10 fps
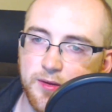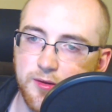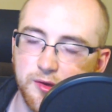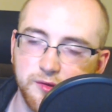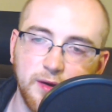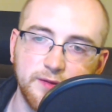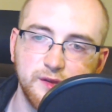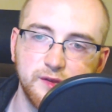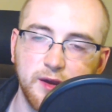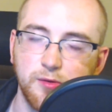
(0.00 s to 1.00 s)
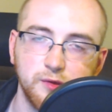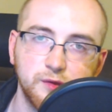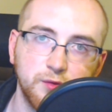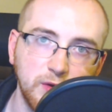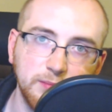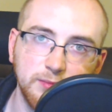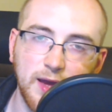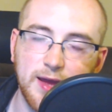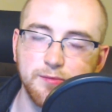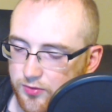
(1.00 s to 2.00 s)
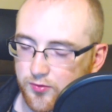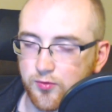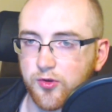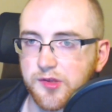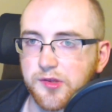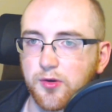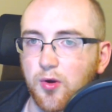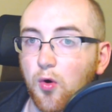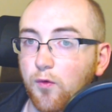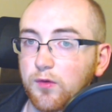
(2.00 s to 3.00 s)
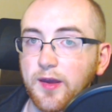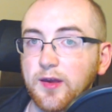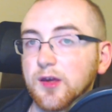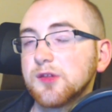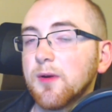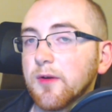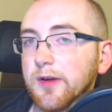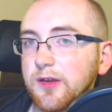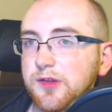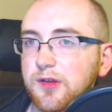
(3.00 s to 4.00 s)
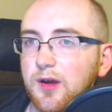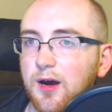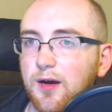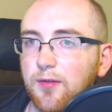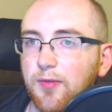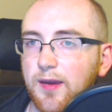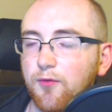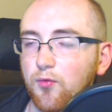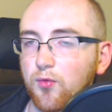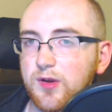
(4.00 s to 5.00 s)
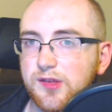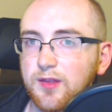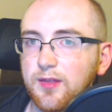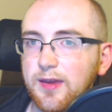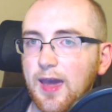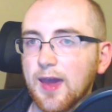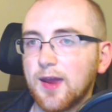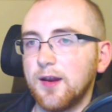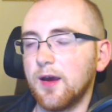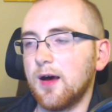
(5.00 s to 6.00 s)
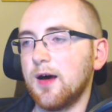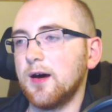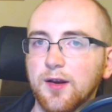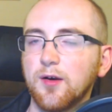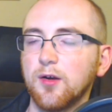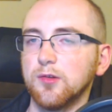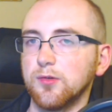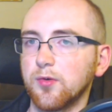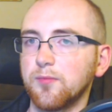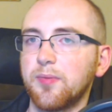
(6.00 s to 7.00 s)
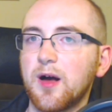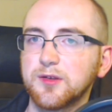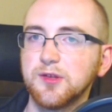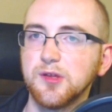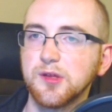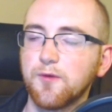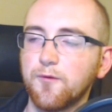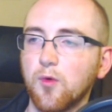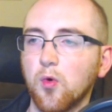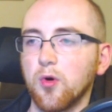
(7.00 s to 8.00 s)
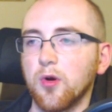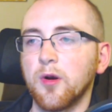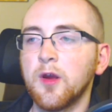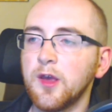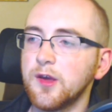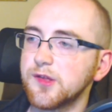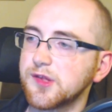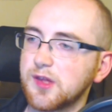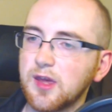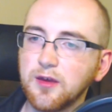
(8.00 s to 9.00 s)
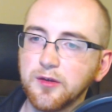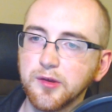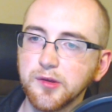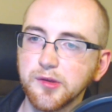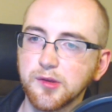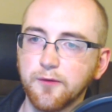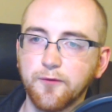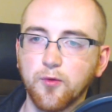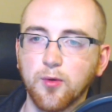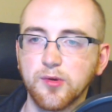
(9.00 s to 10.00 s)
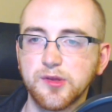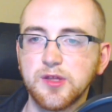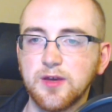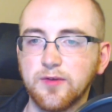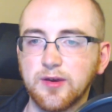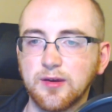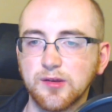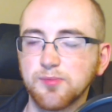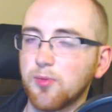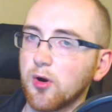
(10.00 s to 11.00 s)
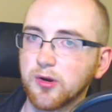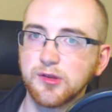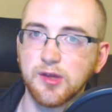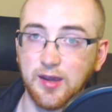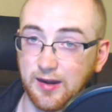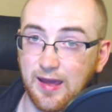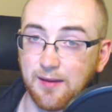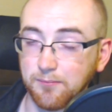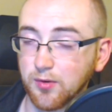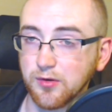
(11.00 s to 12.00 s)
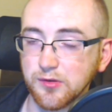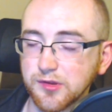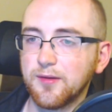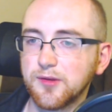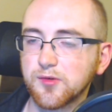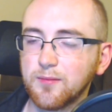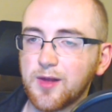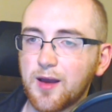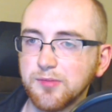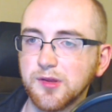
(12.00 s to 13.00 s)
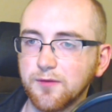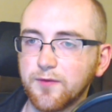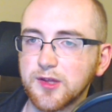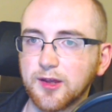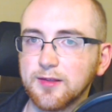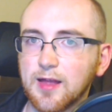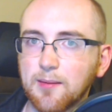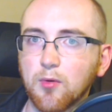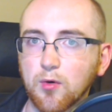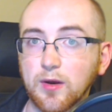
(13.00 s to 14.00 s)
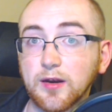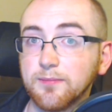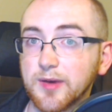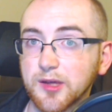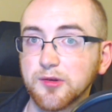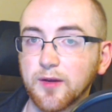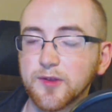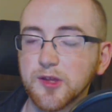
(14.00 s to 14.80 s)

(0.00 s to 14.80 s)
You also have the standard Streamlabs to adjust your overlay experience. They've recently added on alert boxes for skills, for receiving sparks and embers. Streamlabs is investing a lot more into Mixer at this